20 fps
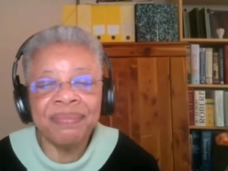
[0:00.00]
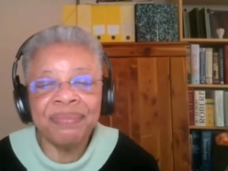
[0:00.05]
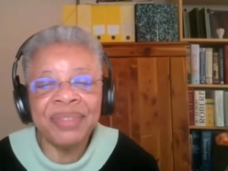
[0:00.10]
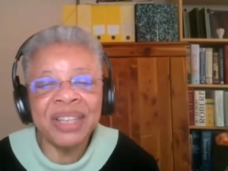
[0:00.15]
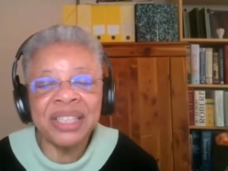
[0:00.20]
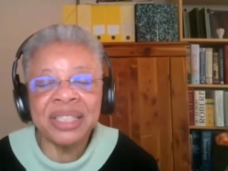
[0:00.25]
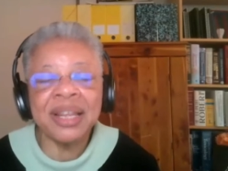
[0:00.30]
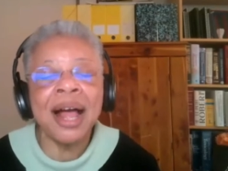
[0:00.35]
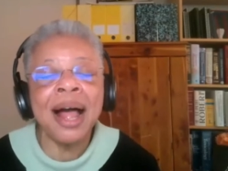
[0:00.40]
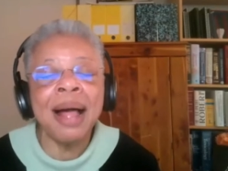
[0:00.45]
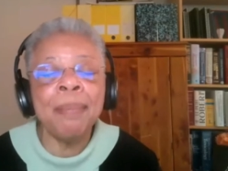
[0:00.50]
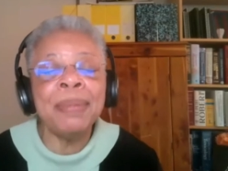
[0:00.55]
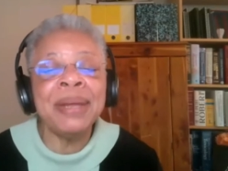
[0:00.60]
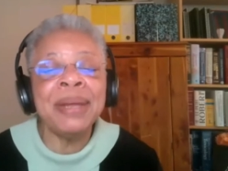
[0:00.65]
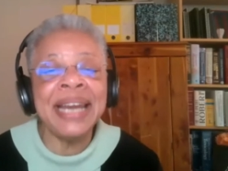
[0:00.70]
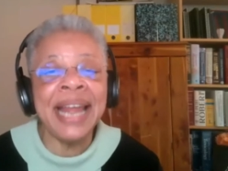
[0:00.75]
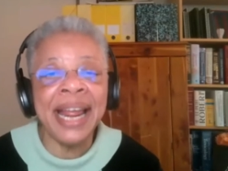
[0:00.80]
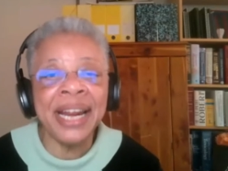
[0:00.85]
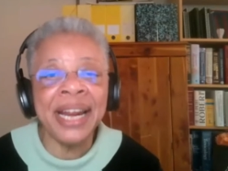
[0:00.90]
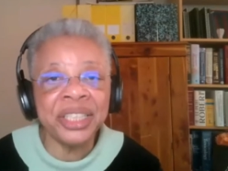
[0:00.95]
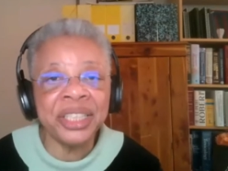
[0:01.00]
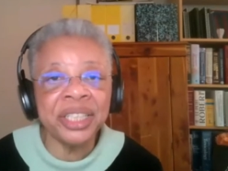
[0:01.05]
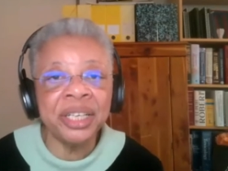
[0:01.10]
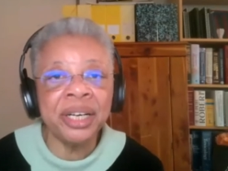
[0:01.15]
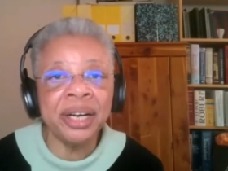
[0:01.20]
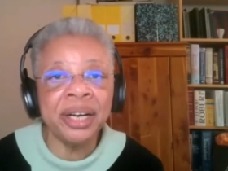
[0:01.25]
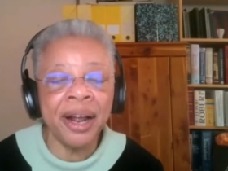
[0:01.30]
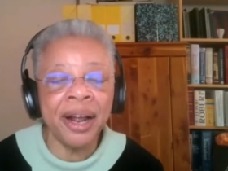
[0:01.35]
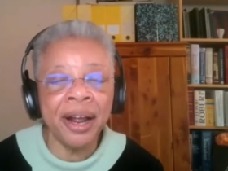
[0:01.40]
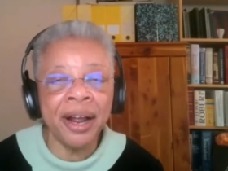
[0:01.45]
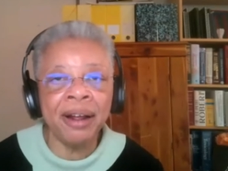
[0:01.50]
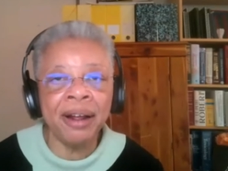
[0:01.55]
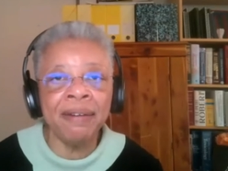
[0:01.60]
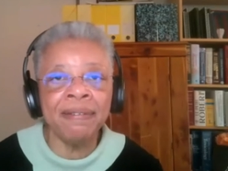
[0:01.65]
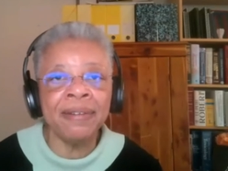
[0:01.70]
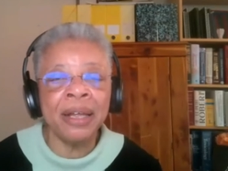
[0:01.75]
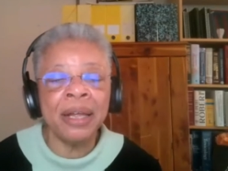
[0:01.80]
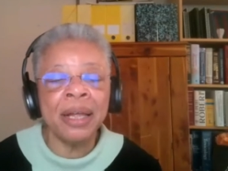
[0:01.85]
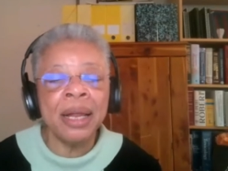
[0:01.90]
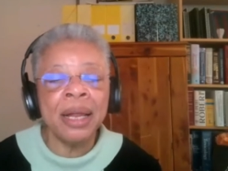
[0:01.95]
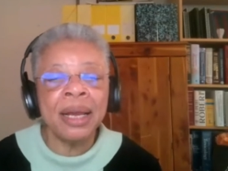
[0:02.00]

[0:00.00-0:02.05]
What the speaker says: this combination of